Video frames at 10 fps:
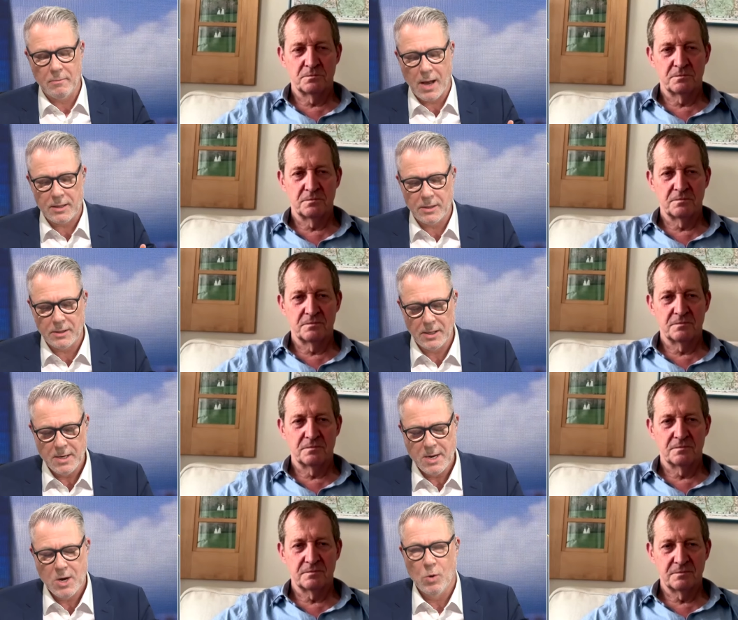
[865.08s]
Speaker 1: Matters.
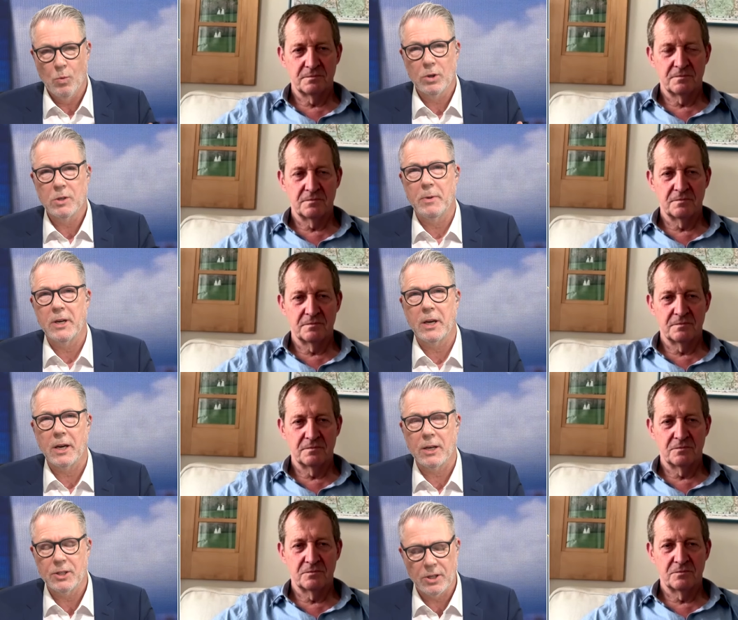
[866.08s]
We'll speak
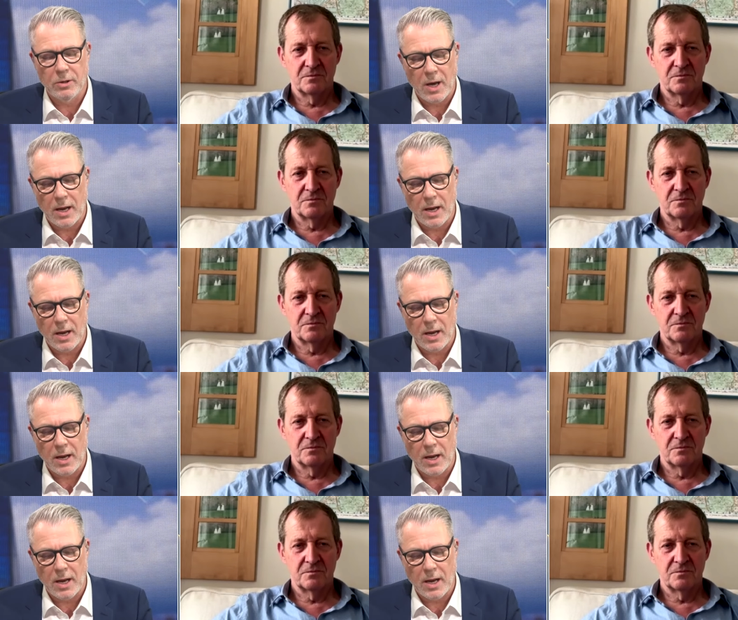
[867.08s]
again soon.